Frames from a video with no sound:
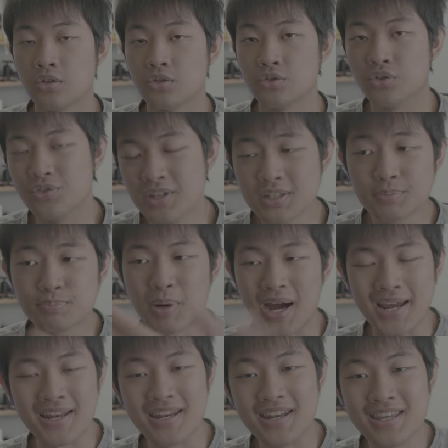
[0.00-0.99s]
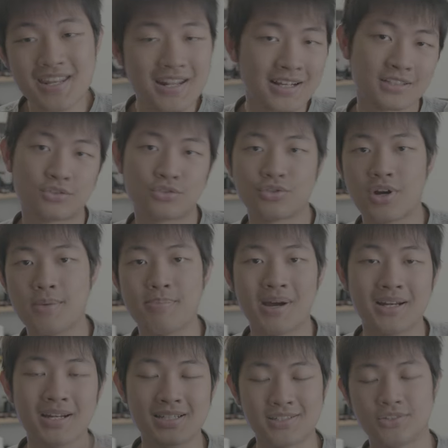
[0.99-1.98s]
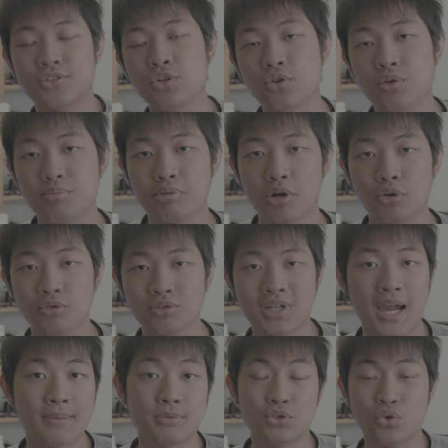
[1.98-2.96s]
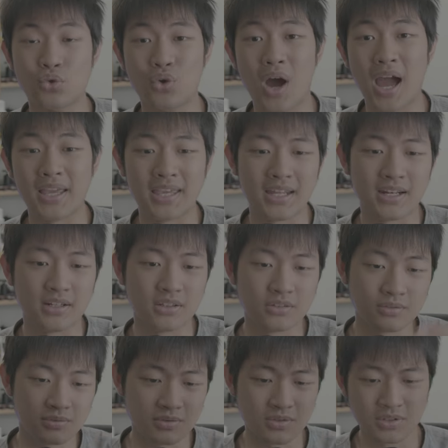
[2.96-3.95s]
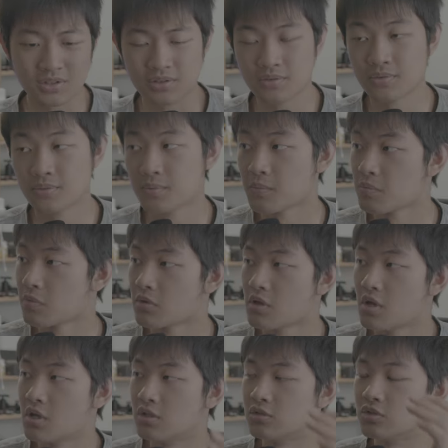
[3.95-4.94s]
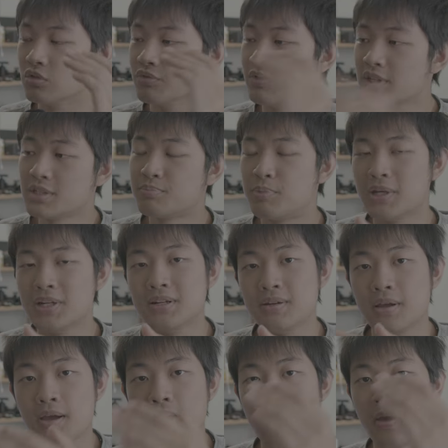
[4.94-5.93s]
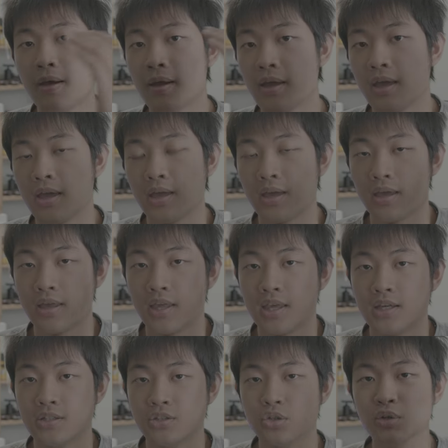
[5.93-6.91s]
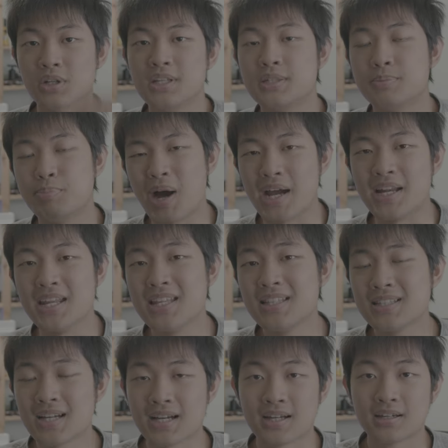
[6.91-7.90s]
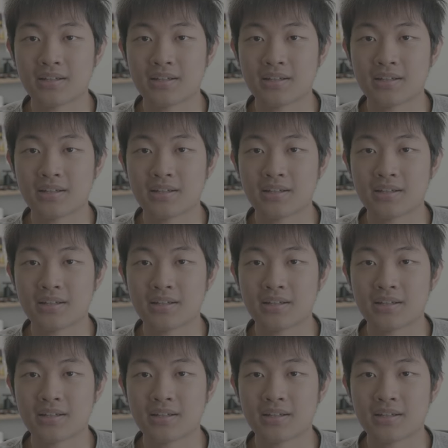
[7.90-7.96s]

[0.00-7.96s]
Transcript: So this Pineta tripod is still a prototype, so I can so this pin so this Pineta